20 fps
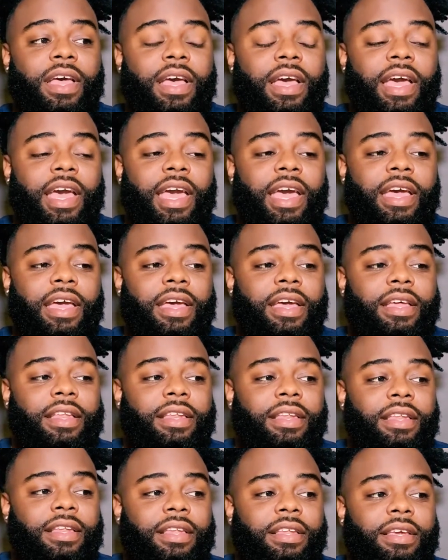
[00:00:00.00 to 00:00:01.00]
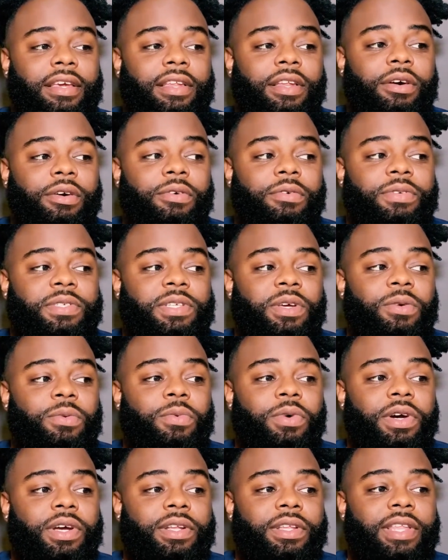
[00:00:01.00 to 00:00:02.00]
And,
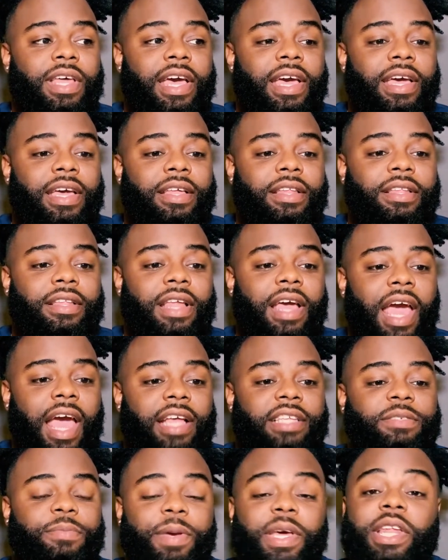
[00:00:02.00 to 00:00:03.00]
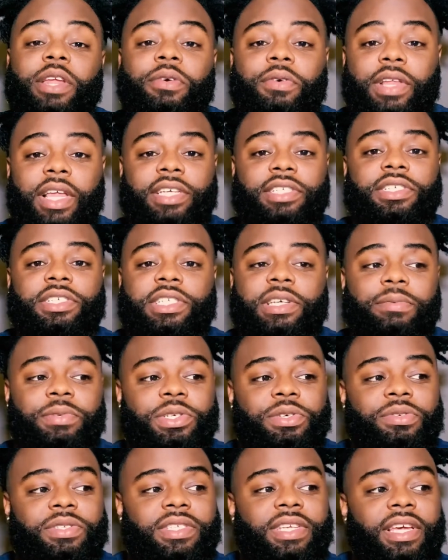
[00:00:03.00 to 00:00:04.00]
someone that has been in relationships,
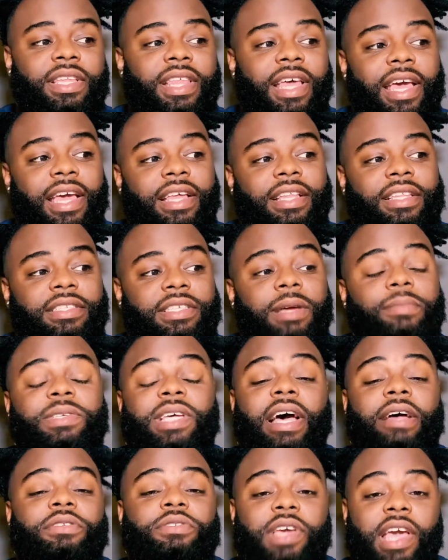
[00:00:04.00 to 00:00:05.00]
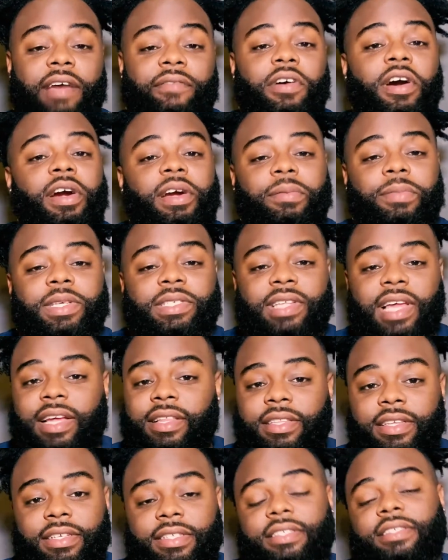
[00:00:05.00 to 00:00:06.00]
you see that sometimes you have arguments like
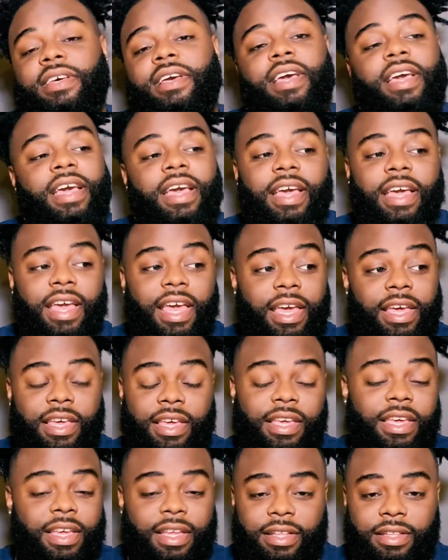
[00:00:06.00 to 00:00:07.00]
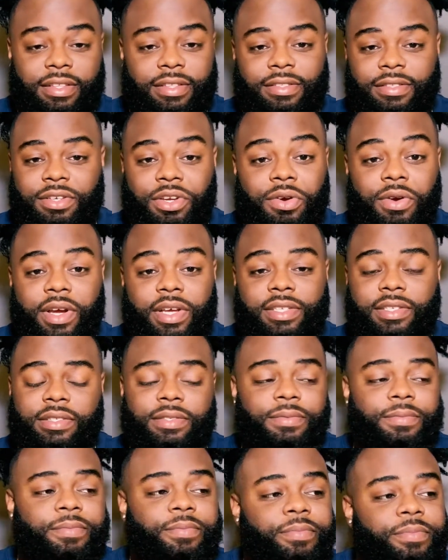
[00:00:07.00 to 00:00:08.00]
this, it can get crazy.
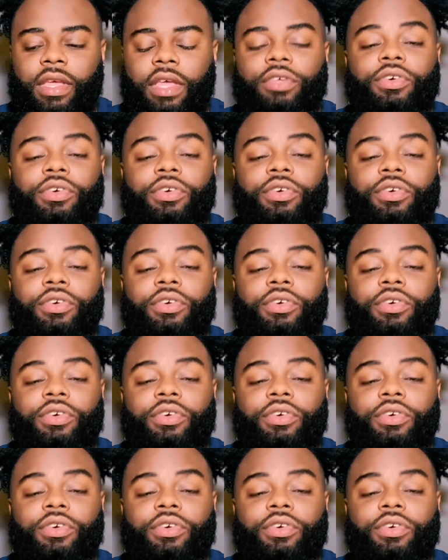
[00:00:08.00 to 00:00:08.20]
You